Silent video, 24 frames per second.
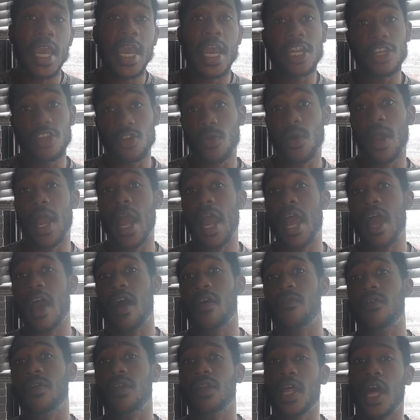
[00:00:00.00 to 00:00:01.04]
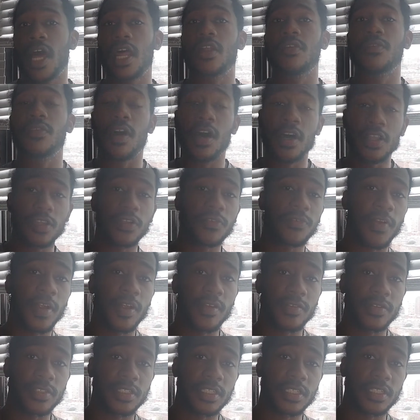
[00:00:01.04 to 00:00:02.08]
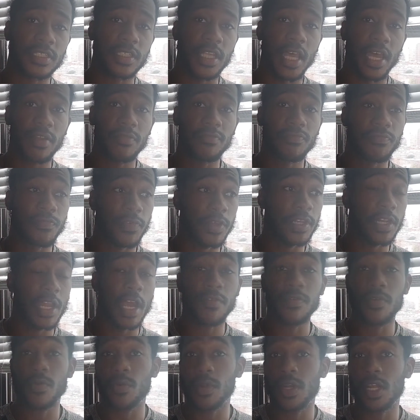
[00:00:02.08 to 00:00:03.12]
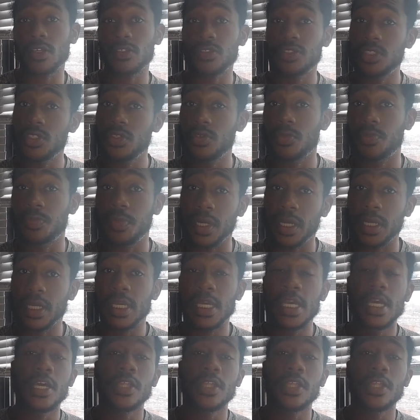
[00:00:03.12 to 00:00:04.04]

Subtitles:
and you'll have a lot of other fragrances that fit everyone else too, but